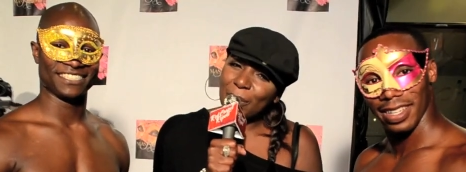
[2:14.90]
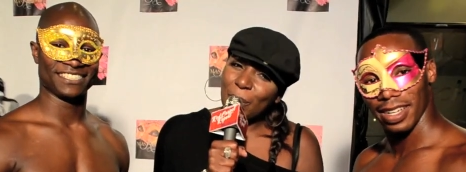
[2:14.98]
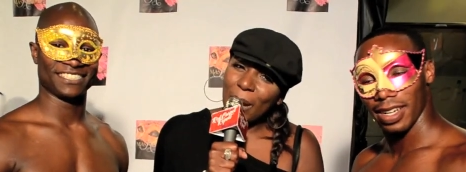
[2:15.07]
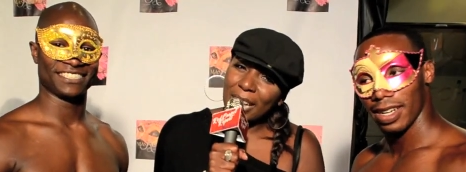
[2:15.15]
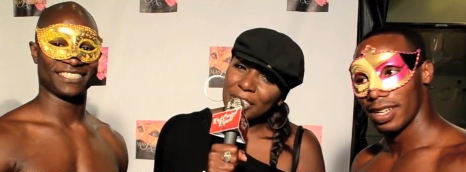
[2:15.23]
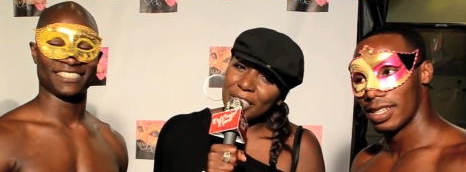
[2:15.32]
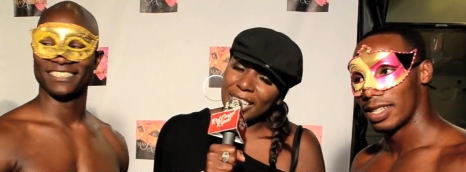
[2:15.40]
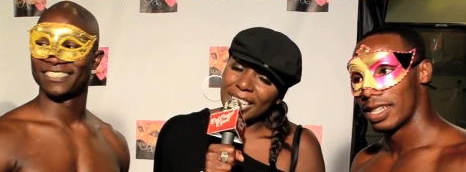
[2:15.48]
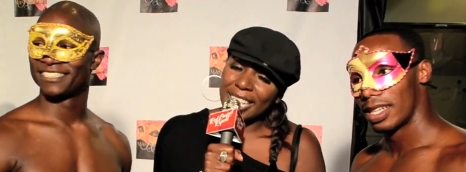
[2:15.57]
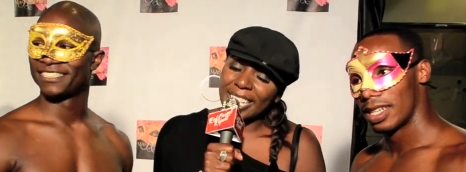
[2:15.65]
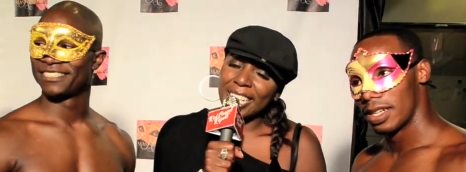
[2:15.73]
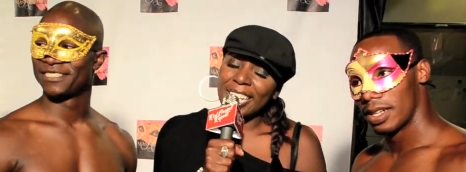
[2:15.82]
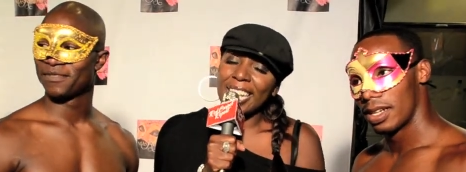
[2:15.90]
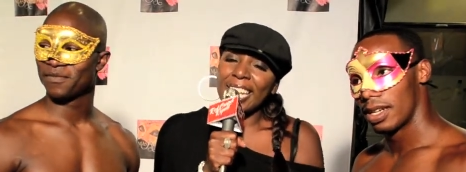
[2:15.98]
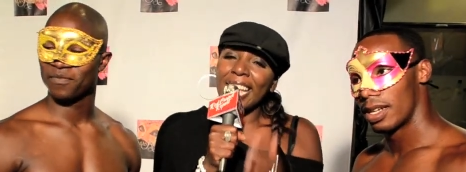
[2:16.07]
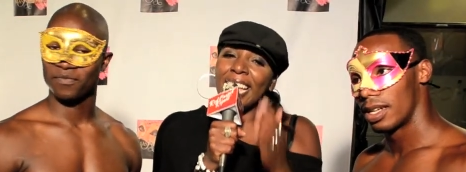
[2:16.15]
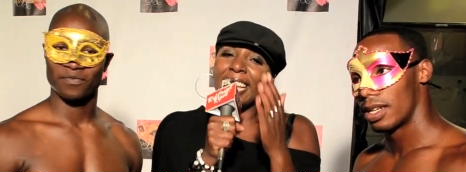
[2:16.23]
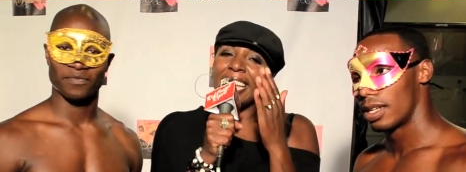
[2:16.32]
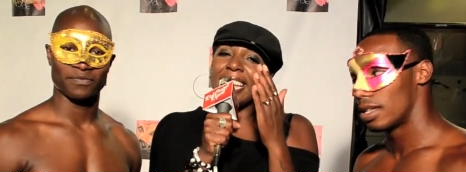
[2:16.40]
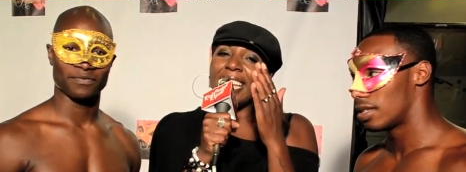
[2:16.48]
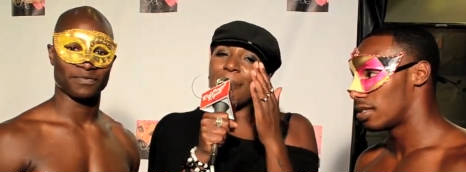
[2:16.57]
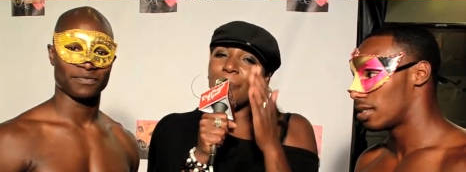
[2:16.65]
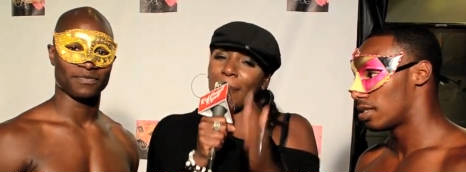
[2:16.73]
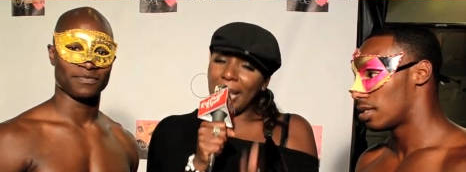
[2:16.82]
Speaker 1: for watching.
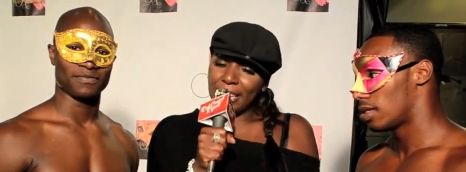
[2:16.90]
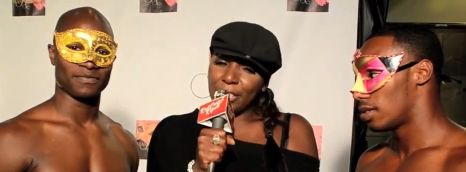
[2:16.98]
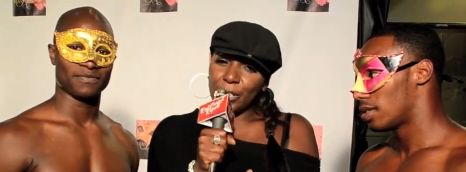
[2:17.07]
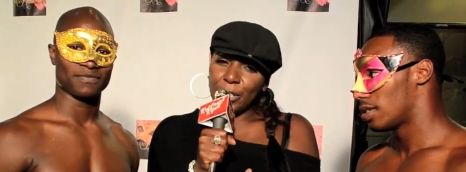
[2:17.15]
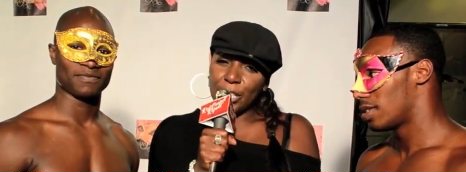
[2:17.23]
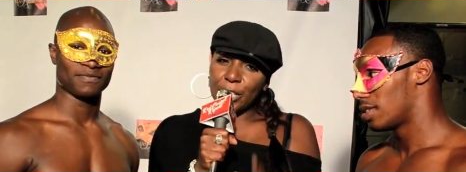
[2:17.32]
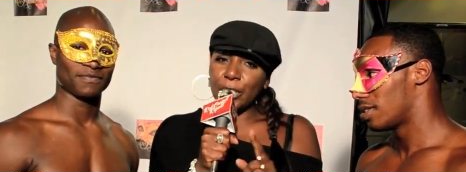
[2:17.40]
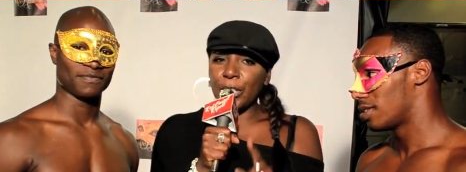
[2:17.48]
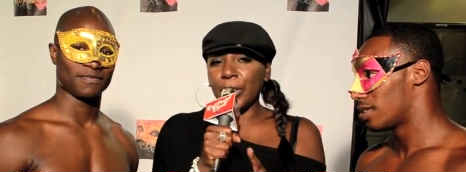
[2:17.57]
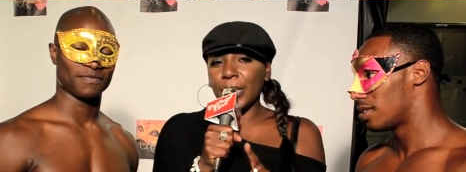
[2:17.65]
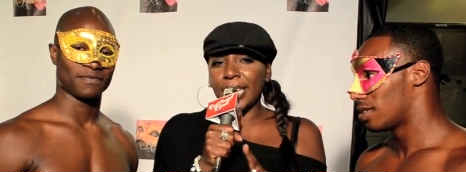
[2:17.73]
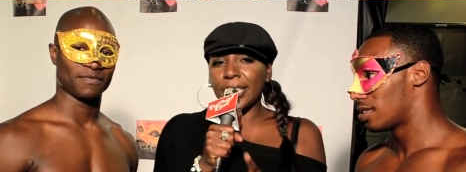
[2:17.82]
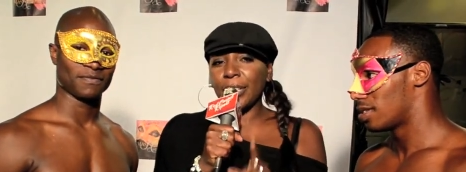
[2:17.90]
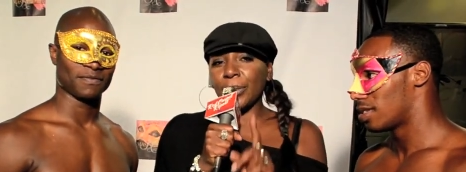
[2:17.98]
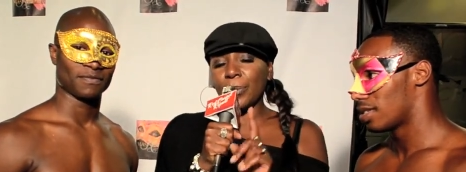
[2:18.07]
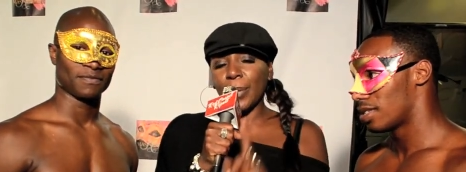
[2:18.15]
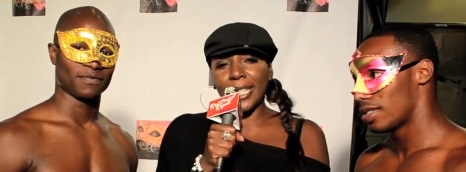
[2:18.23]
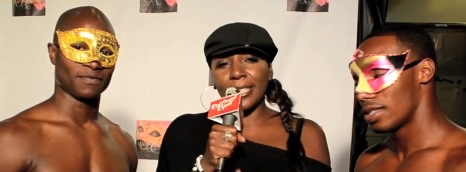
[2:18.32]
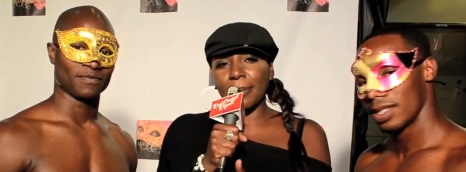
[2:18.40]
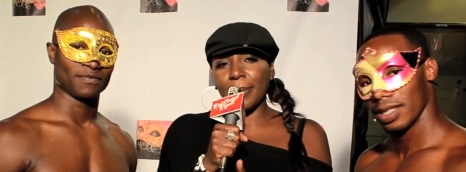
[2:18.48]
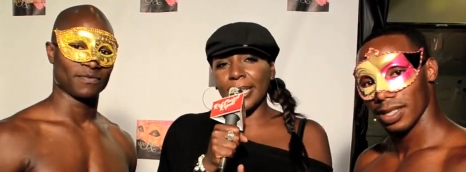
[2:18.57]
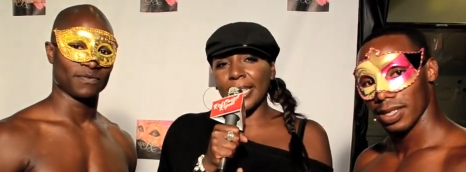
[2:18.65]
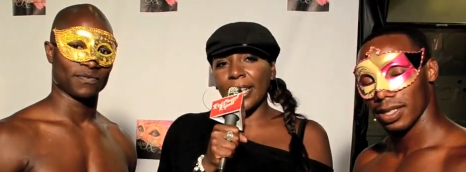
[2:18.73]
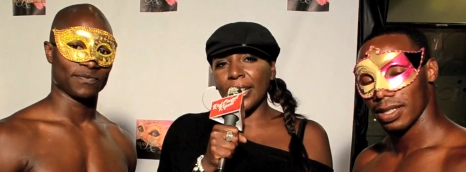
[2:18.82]
Make sure you turn in to Raising
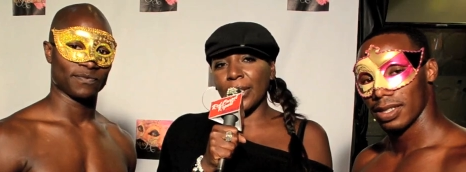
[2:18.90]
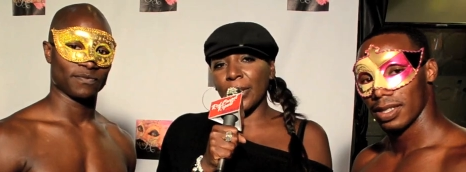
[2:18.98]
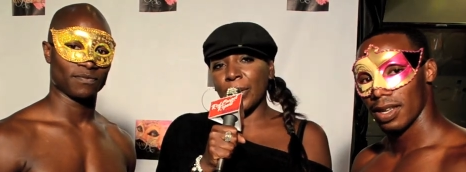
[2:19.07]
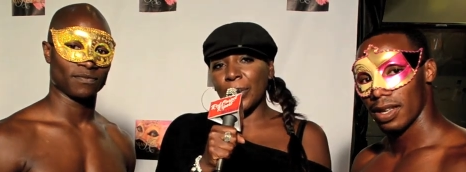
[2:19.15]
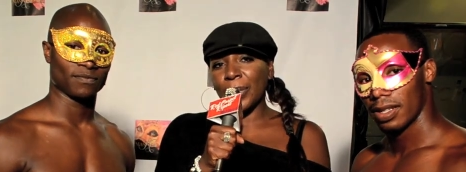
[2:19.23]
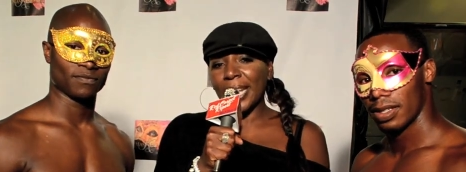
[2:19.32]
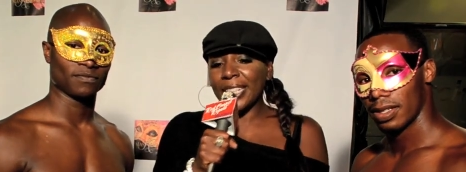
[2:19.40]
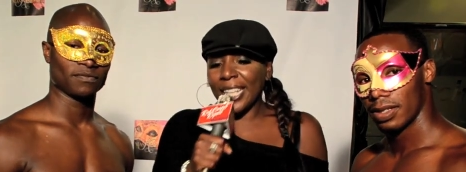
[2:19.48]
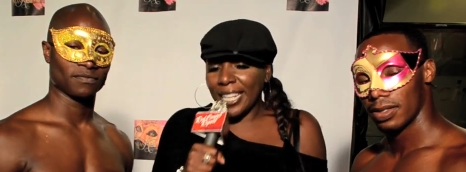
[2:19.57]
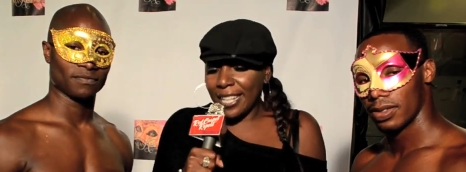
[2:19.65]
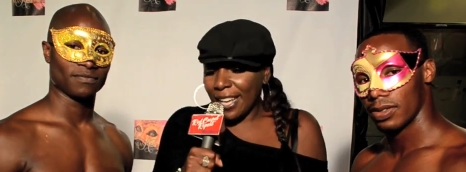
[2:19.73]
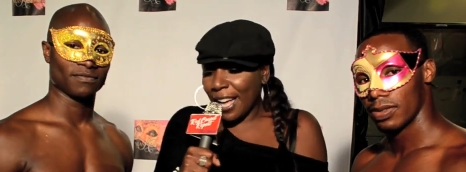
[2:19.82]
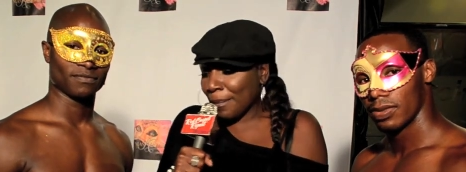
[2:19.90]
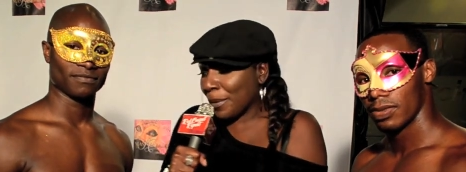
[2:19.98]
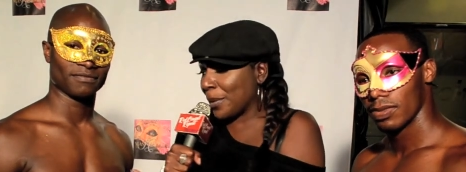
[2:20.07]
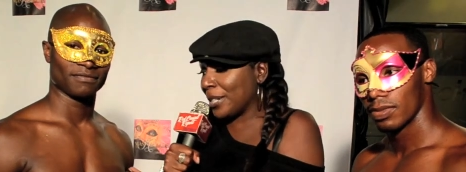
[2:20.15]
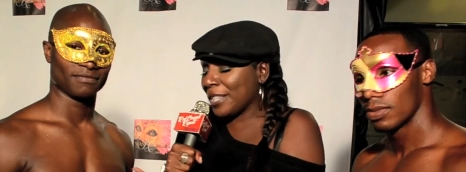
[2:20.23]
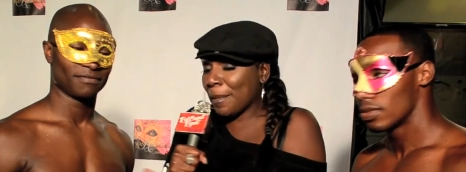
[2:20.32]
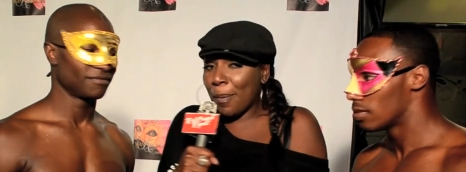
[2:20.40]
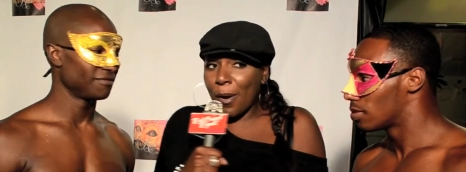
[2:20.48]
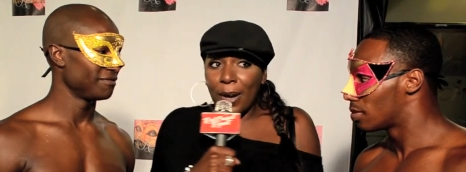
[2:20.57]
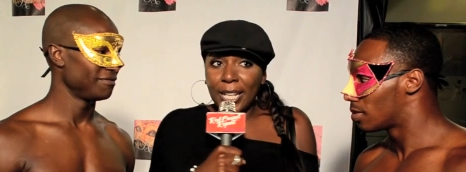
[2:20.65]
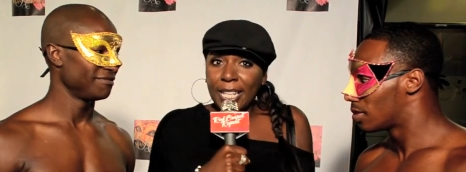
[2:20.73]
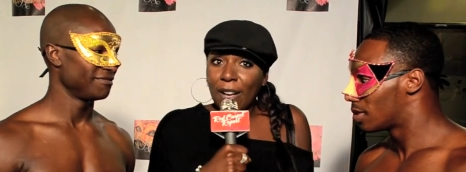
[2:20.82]
Whitley on OWN. And like, I'm going to the
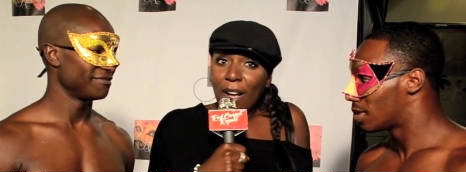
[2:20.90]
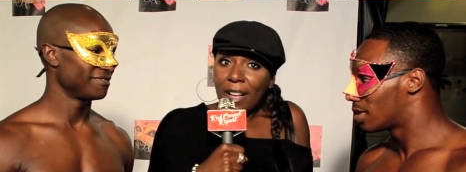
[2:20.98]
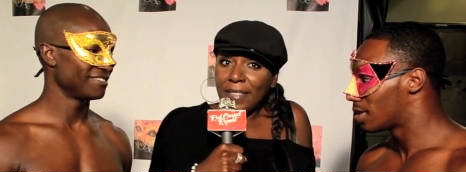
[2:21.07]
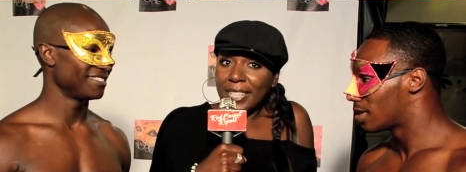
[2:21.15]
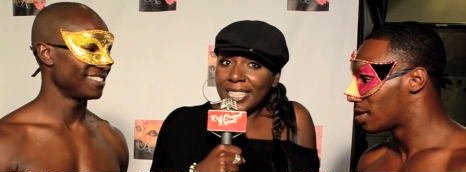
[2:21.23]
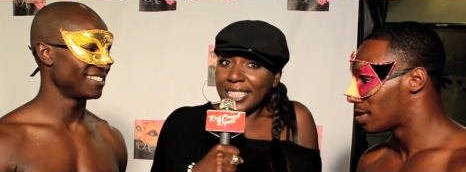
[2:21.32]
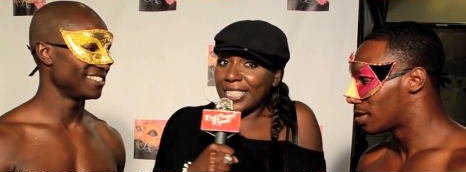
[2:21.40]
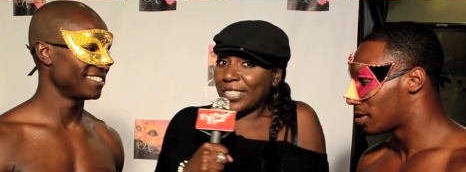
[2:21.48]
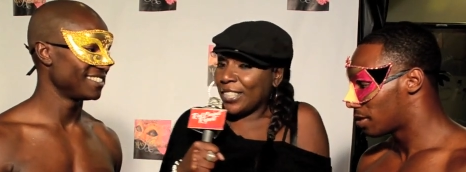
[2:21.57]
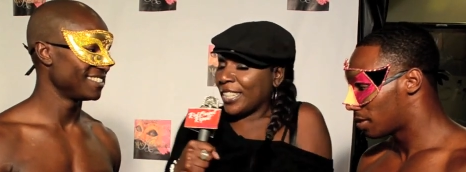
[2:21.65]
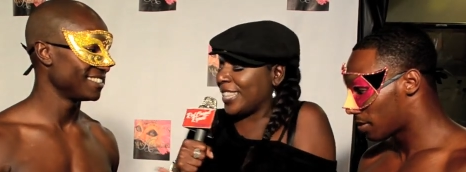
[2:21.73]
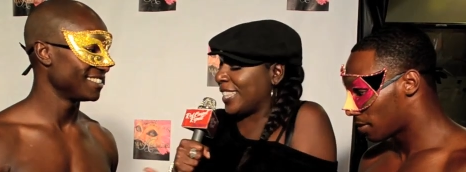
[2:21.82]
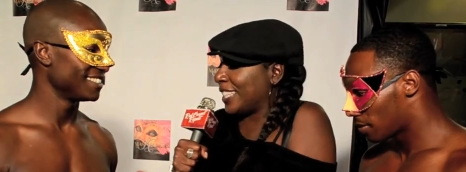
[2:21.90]
party, obviously. Look at